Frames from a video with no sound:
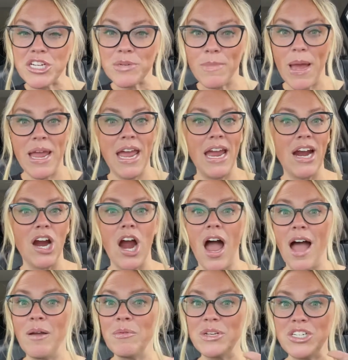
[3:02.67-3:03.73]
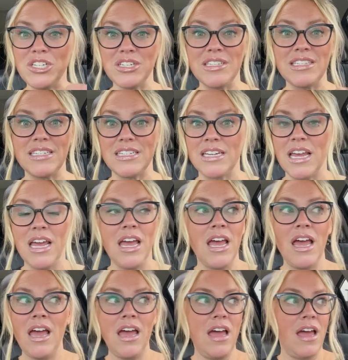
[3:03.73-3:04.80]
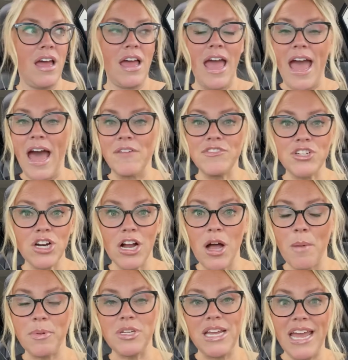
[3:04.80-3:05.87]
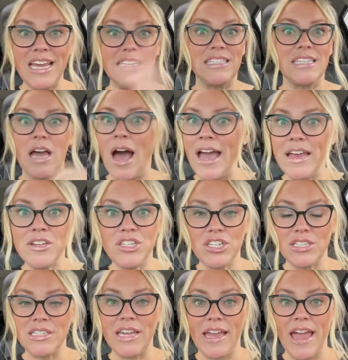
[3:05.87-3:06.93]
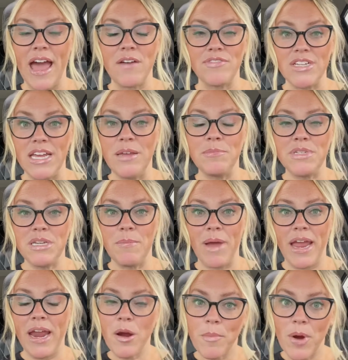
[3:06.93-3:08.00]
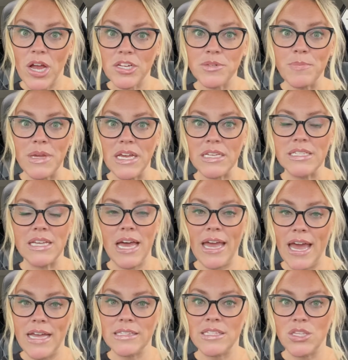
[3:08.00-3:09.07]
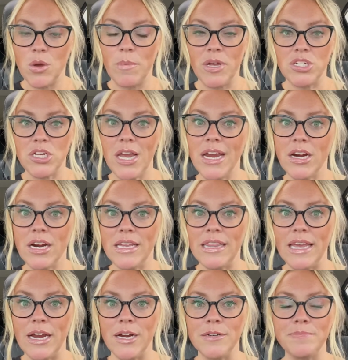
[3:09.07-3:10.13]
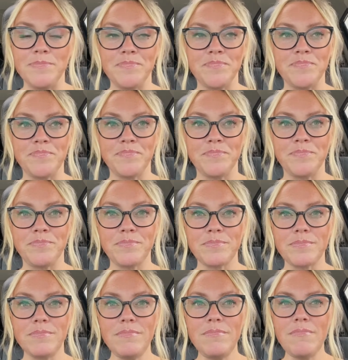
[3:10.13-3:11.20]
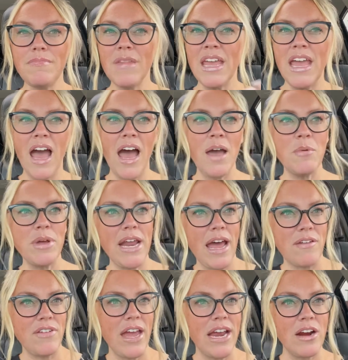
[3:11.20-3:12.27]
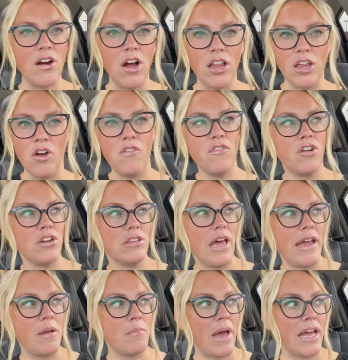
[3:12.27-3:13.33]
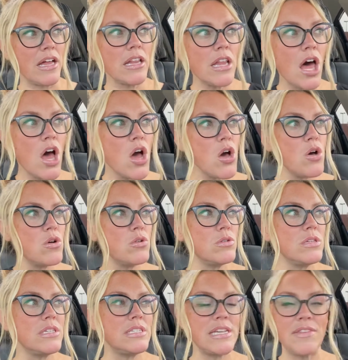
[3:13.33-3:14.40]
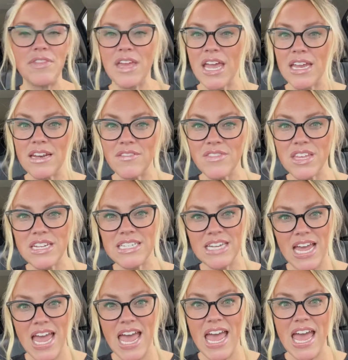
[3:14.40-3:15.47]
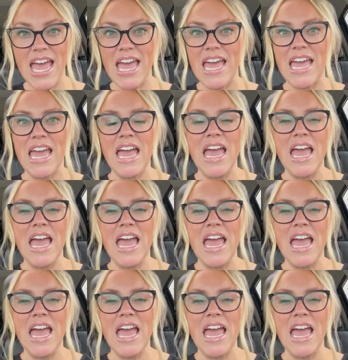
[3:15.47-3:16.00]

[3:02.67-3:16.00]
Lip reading: my hair, I would just, after a couple days, I'd just like have to empty my hairbrush because I had so much hair in there. I would have hair all over like my clothes at the end of the day.